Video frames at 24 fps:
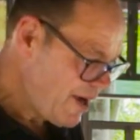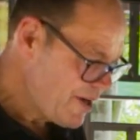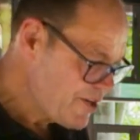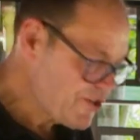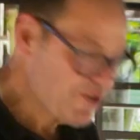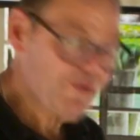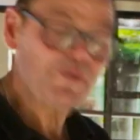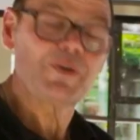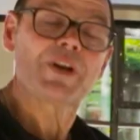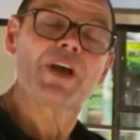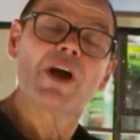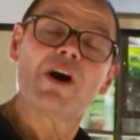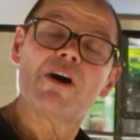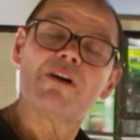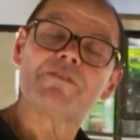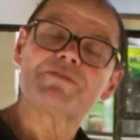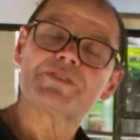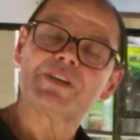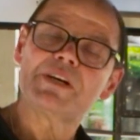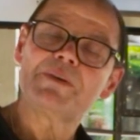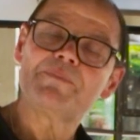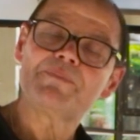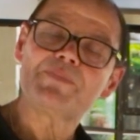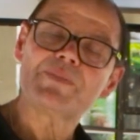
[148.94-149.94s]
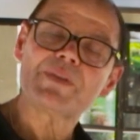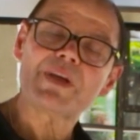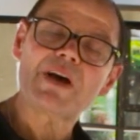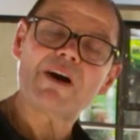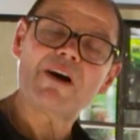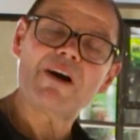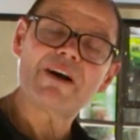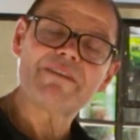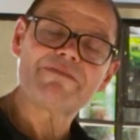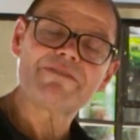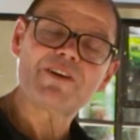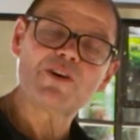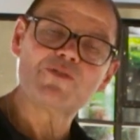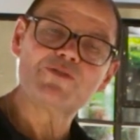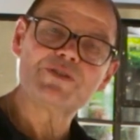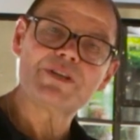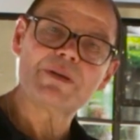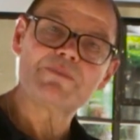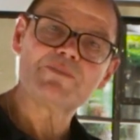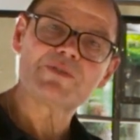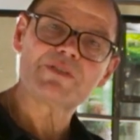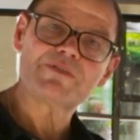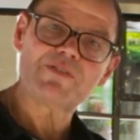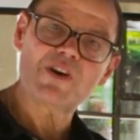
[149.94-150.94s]
Shortly after, I phoned
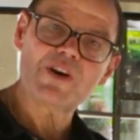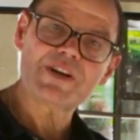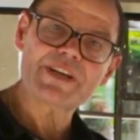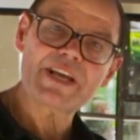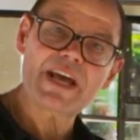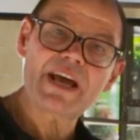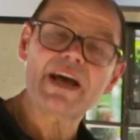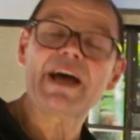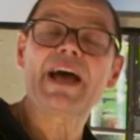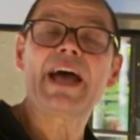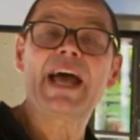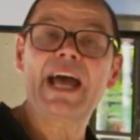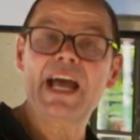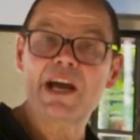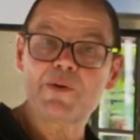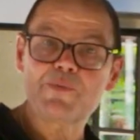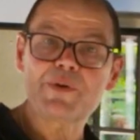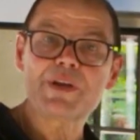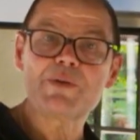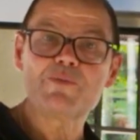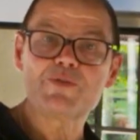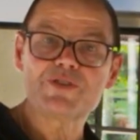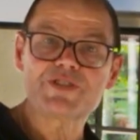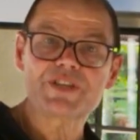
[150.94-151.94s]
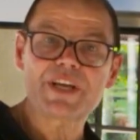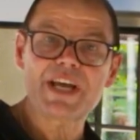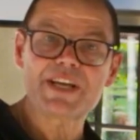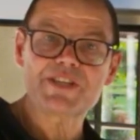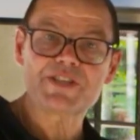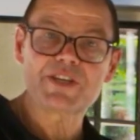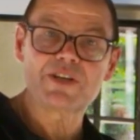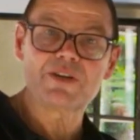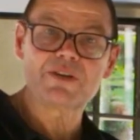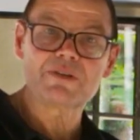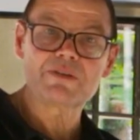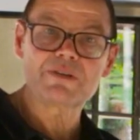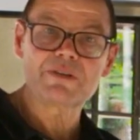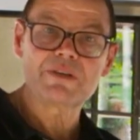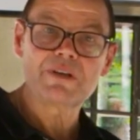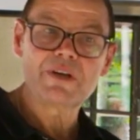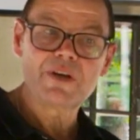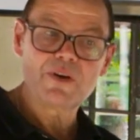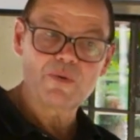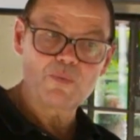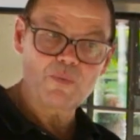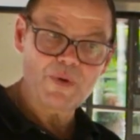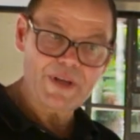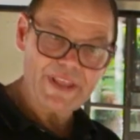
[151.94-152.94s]
him to find out how he was getting
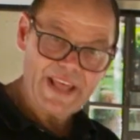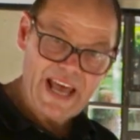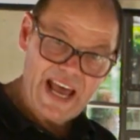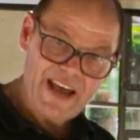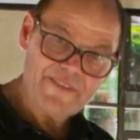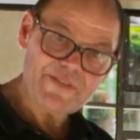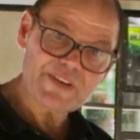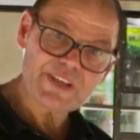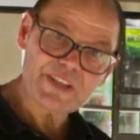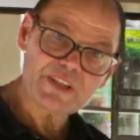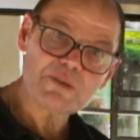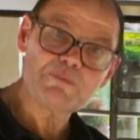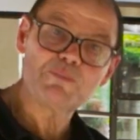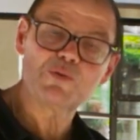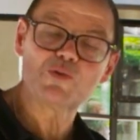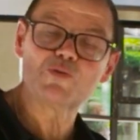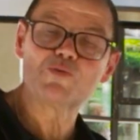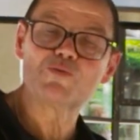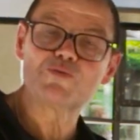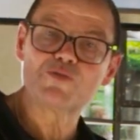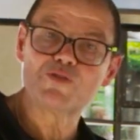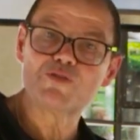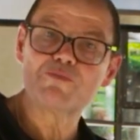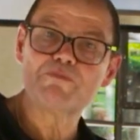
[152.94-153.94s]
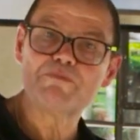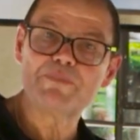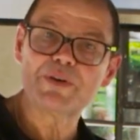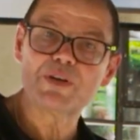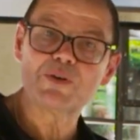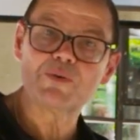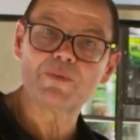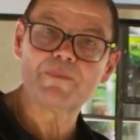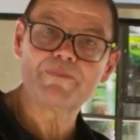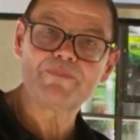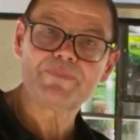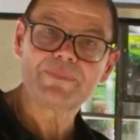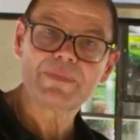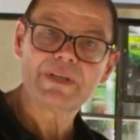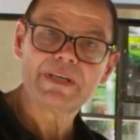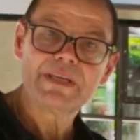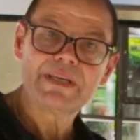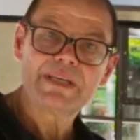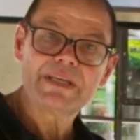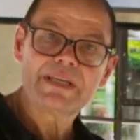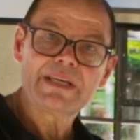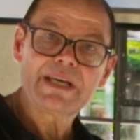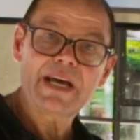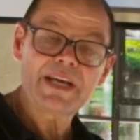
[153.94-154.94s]
on with having the pool room built.
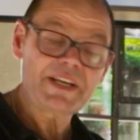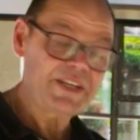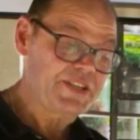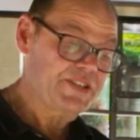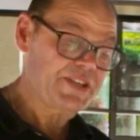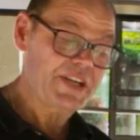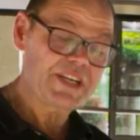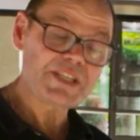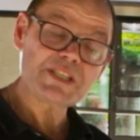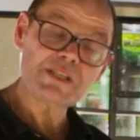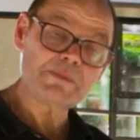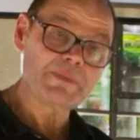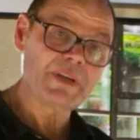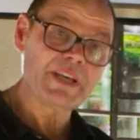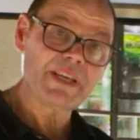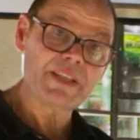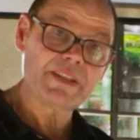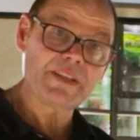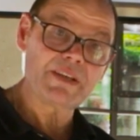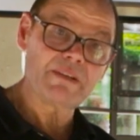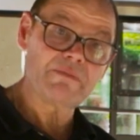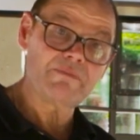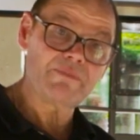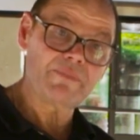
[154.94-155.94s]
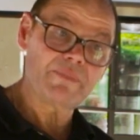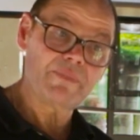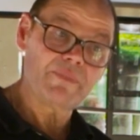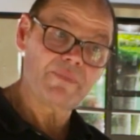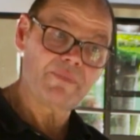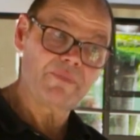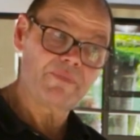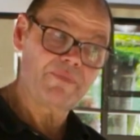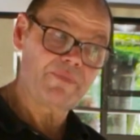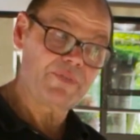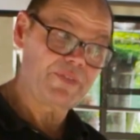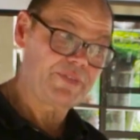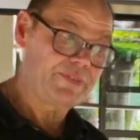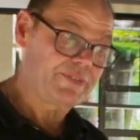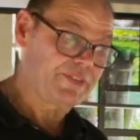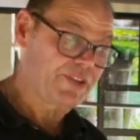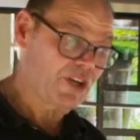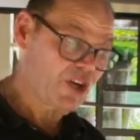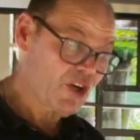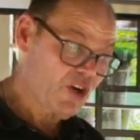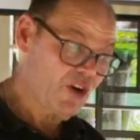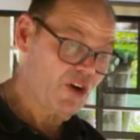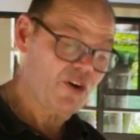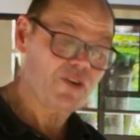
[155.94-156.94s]
And he said to me that
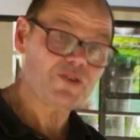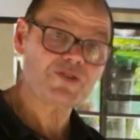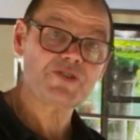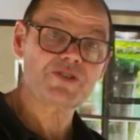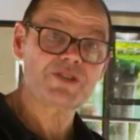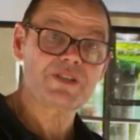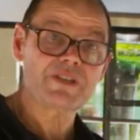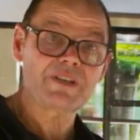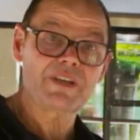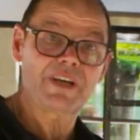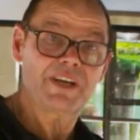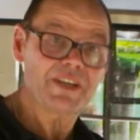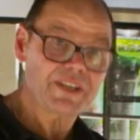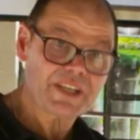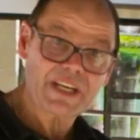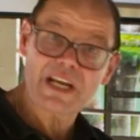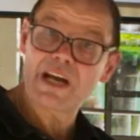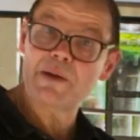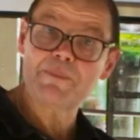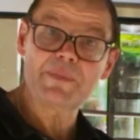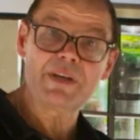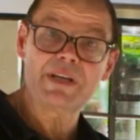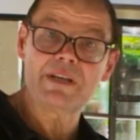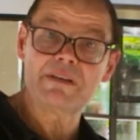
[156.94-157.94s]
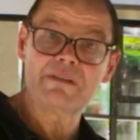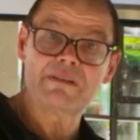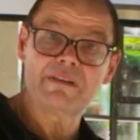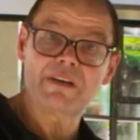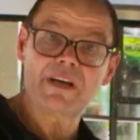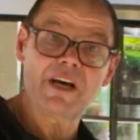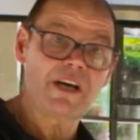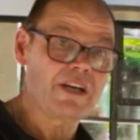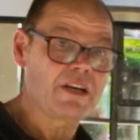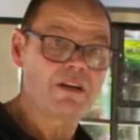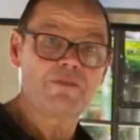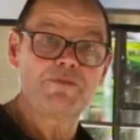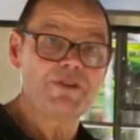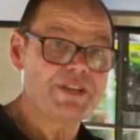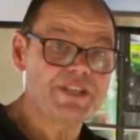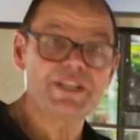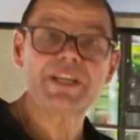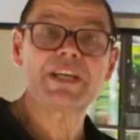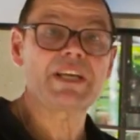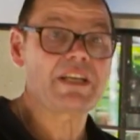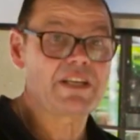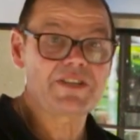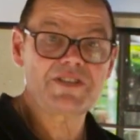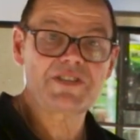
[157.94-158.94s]
the cost had come in at a
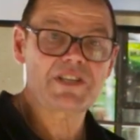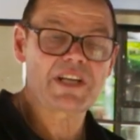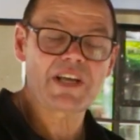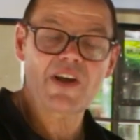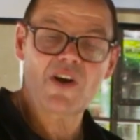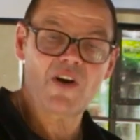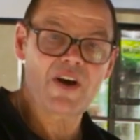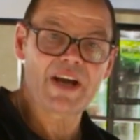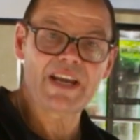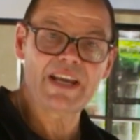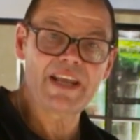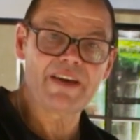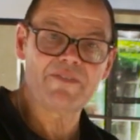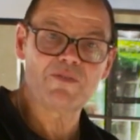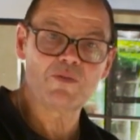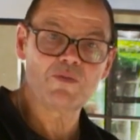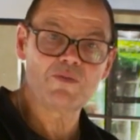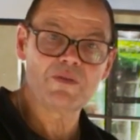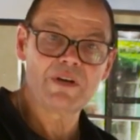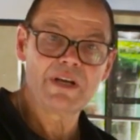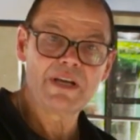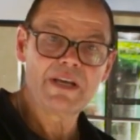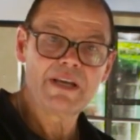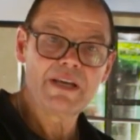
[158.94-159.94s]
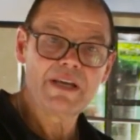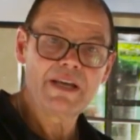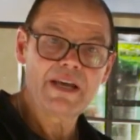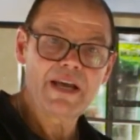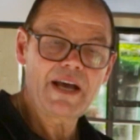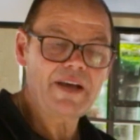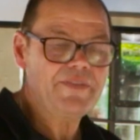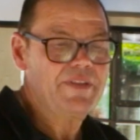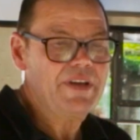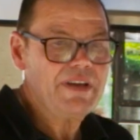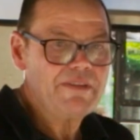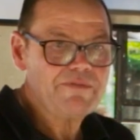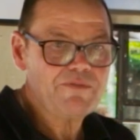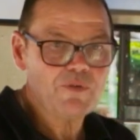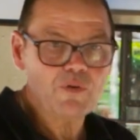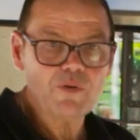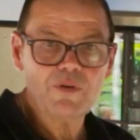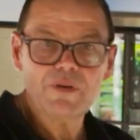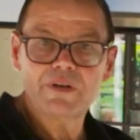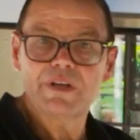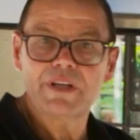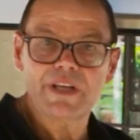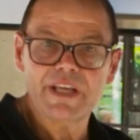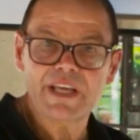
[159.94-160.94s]
ridiculously high level and
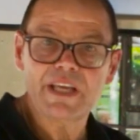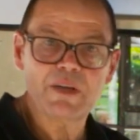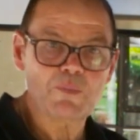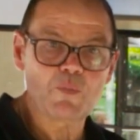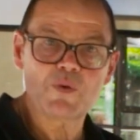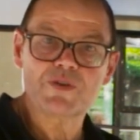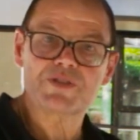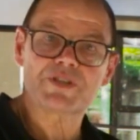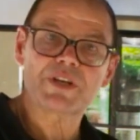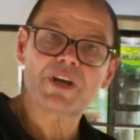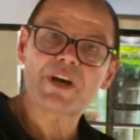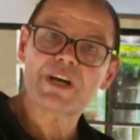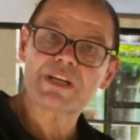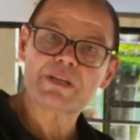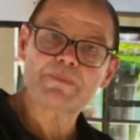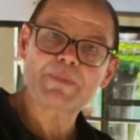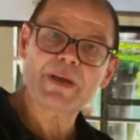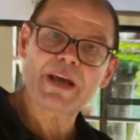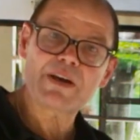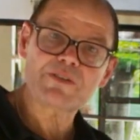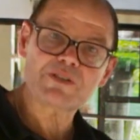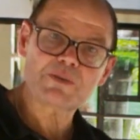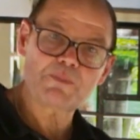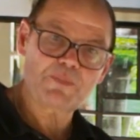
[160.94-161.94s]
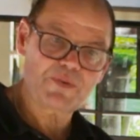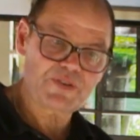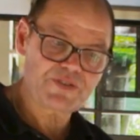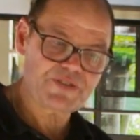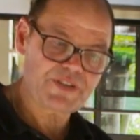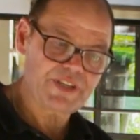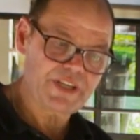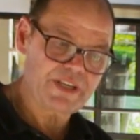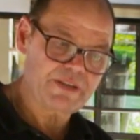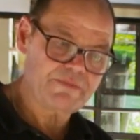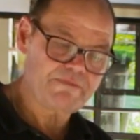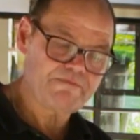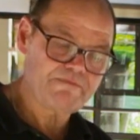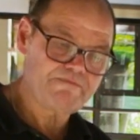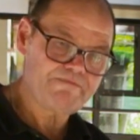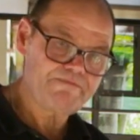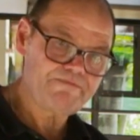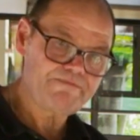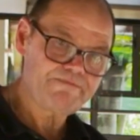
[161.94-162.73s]
therefore it wasn't going to be able to proceed.